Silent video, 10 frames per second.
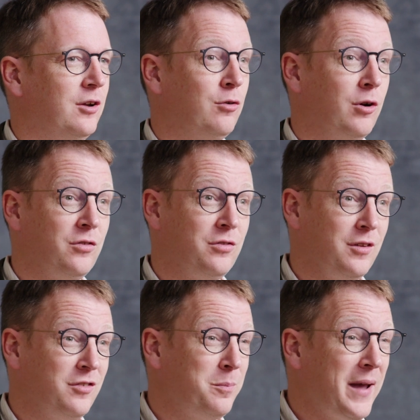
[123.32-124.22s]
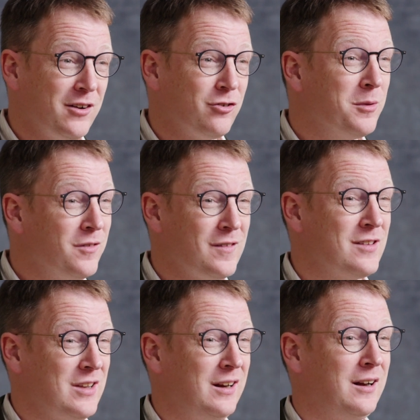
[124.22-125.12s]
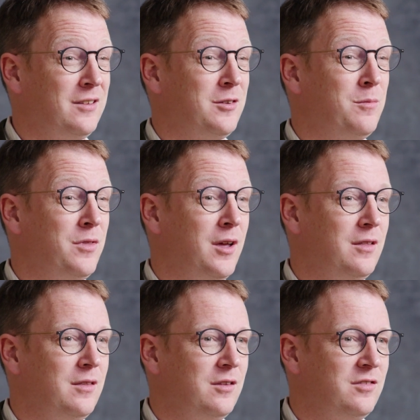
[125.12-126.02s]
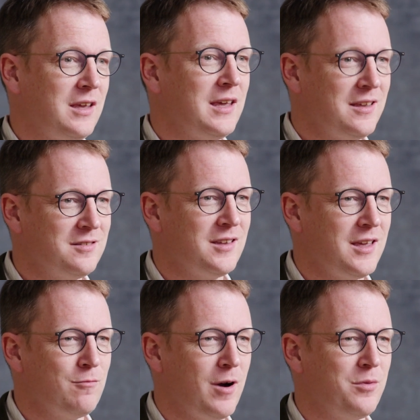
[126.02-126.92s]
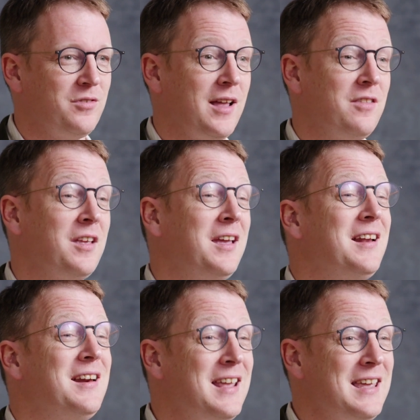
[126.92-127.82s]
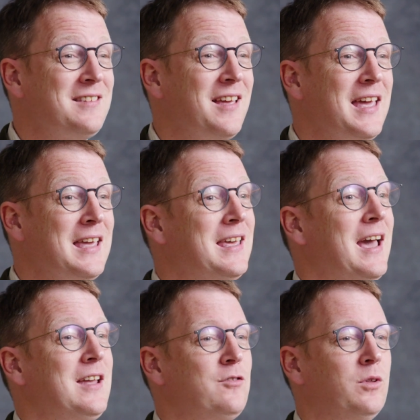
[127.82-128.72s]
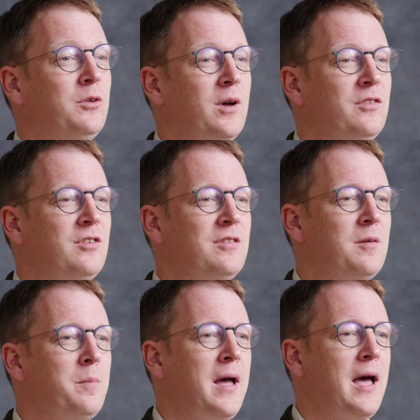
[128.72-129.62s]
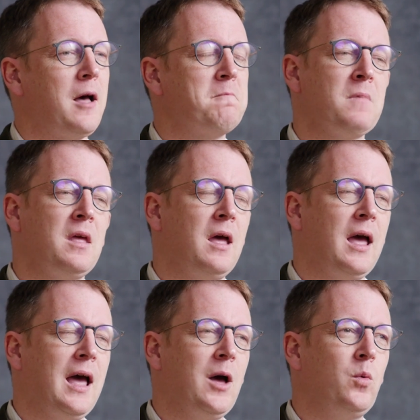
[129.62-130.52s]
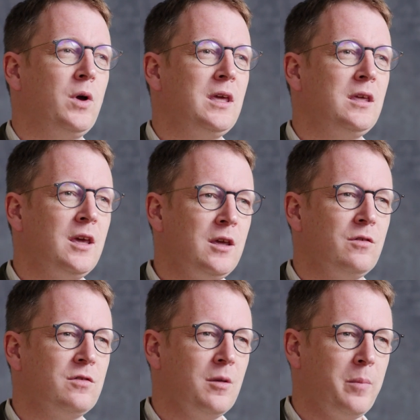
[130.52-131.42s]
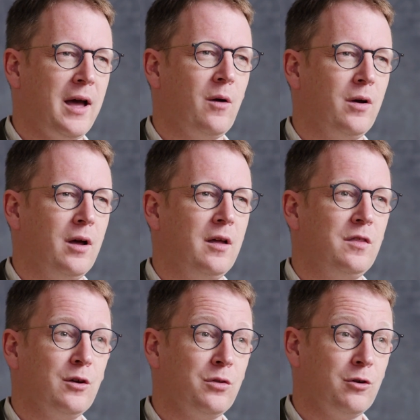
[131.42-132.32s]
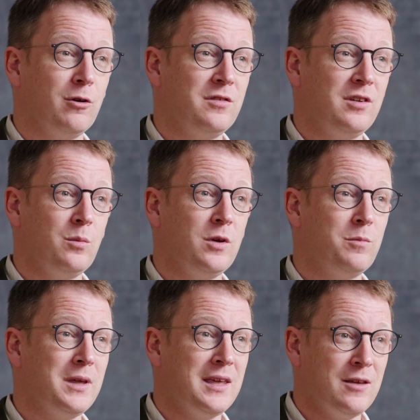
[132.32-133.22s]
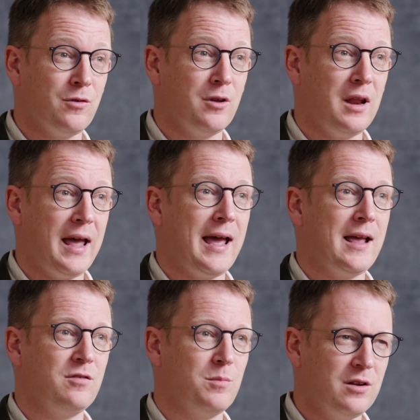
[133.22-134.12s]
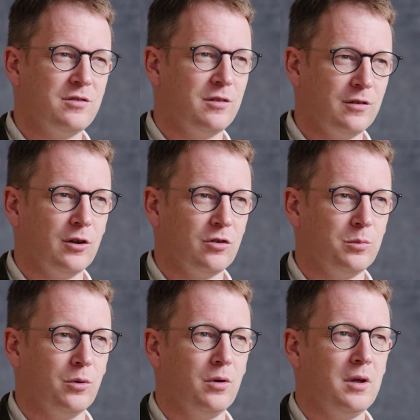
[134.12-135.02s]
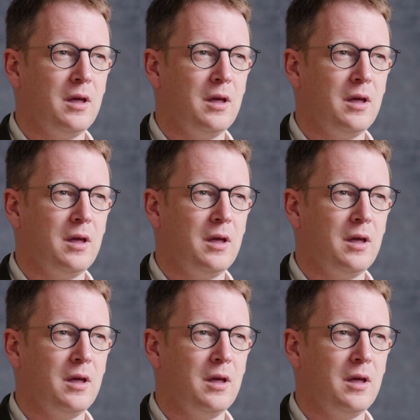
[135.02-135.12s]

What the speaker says: across the spectrum of evangelicalism that CEEC represents need to engage with questions about how we use the power, the authority we've been given as ministers of the gospel.